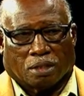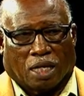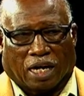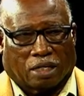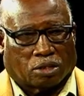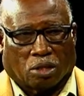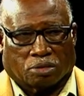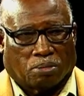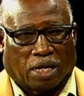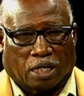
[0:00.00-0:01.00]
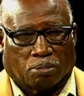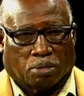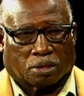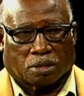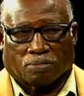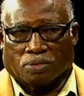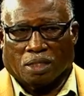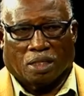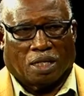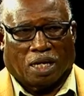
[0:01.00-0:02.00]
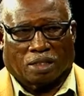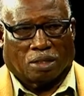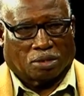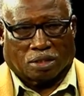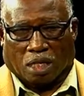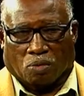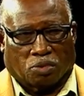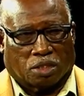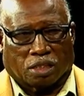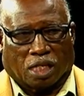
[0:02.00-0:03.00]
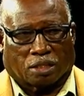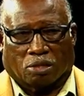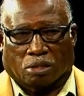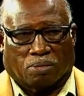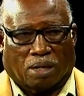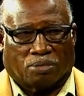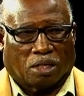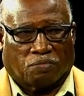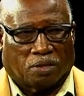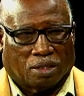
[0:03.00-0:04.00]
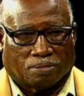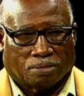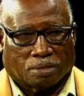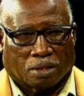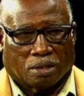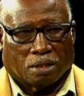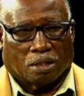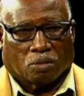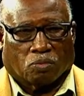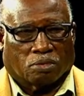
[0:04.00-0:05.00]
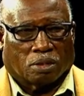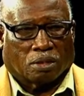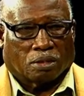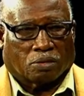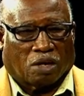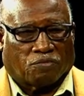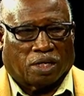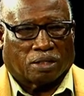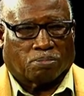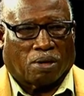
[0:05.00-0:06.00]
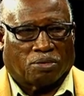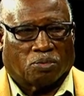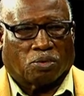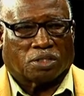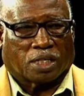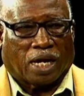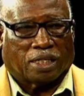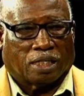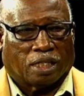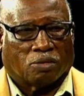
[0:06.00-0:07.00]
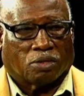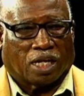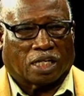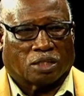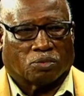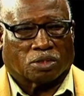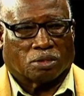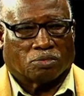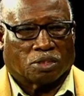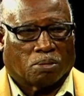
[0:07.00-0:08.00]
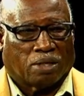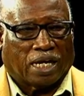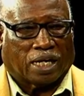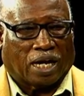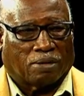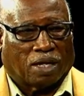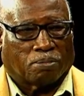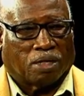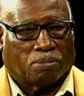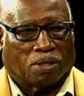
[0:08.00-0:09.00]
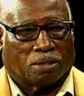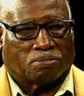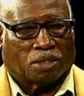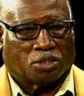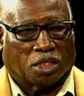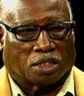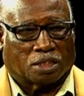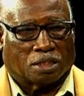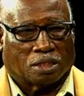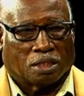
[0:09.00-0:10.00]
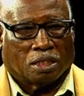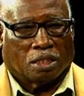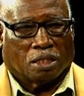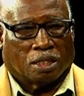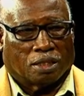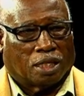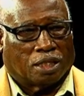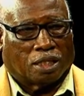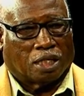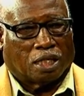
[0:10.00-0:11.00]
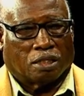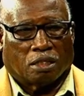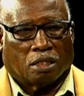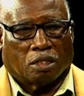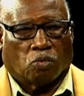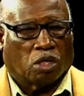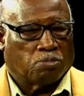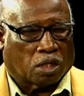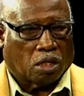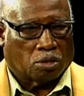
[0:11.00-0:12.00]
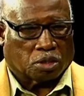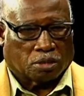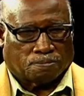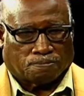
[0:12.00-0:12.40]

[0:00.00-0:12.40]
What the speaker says: I can talk to Maggie Brooks. I can talk to Tom Richards. I talked to Bob Duffy. Quite frankly, probably the worst guy I had to deal with actually was a black guy like me, Bill Johnson. and it wasn't because